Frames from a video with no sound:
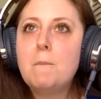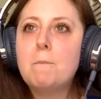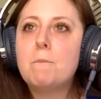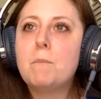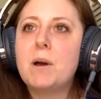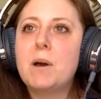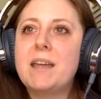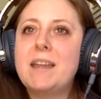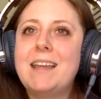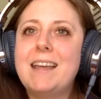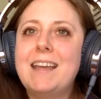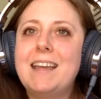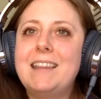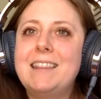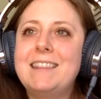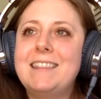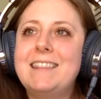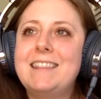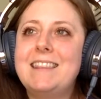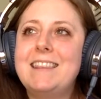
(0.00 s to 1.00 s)
But
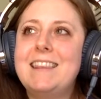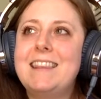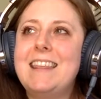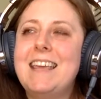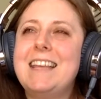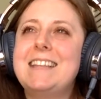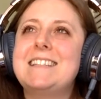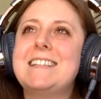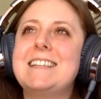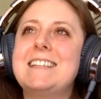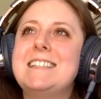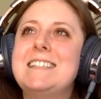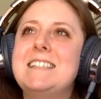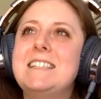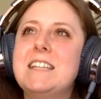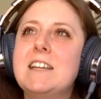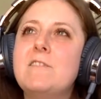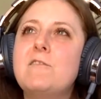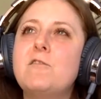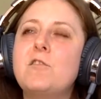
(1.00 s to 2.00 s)
it's a
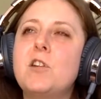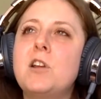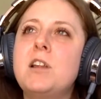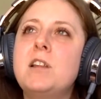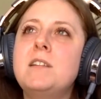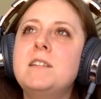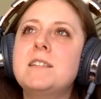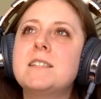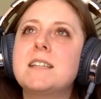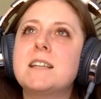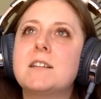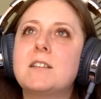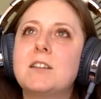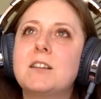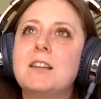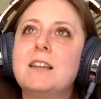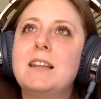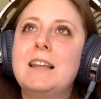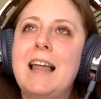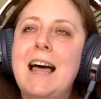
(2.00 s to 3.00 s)
different,
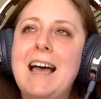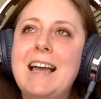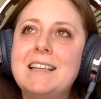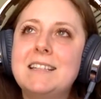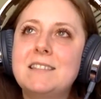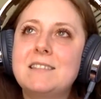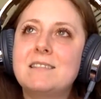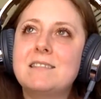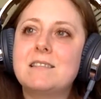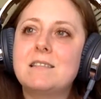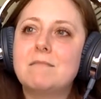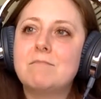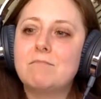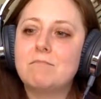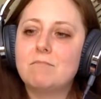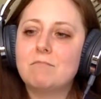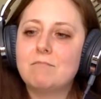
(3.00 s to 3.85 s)
less